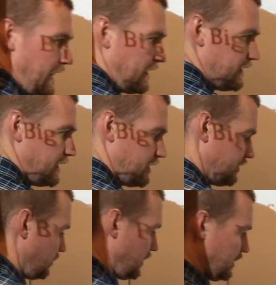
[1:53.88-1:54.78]
at
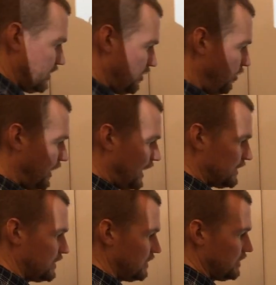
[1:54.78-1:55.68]
negative 3. So
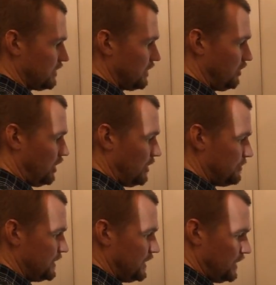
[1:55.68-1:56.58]
y-axis is going to go
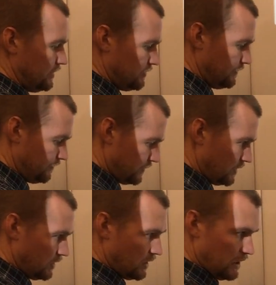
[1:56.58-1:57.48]
up and down,
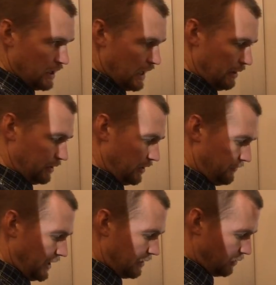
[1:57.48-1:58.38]
and we're going
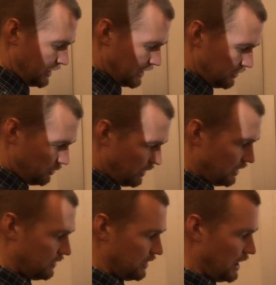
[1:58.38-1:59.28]
to find where negative
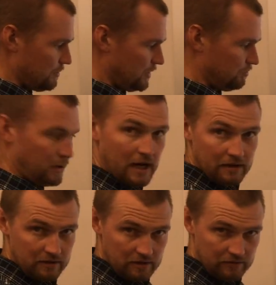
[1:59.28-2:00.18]
3 is. Up is
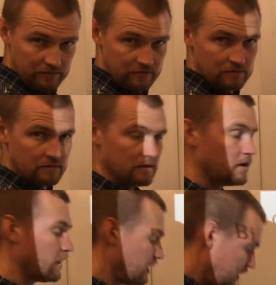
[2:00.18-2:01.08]
positive,
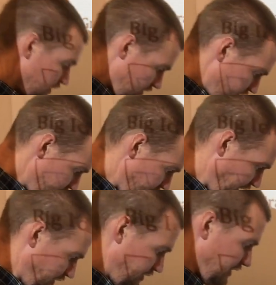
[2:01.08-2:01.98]

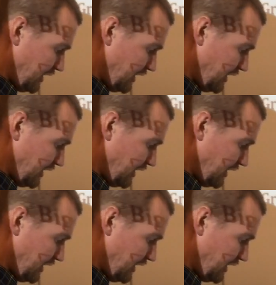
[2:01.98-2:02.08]
down is